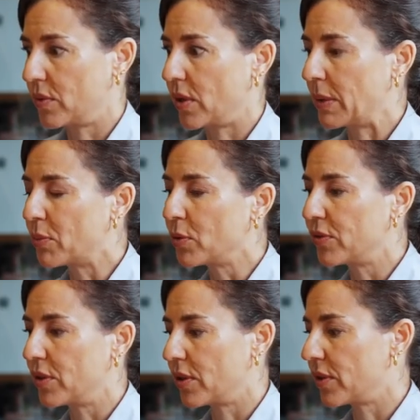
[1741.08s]

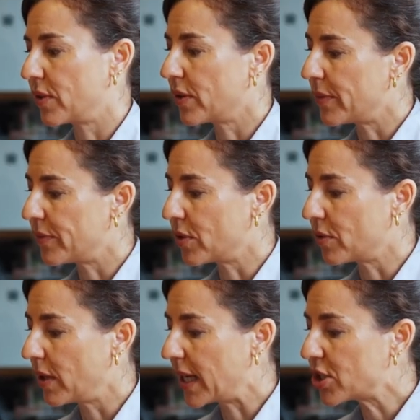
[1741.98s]
improve the
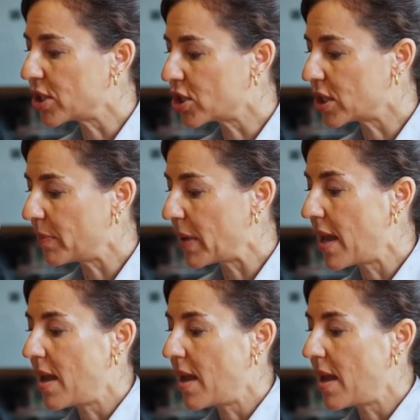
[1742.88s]
relationship.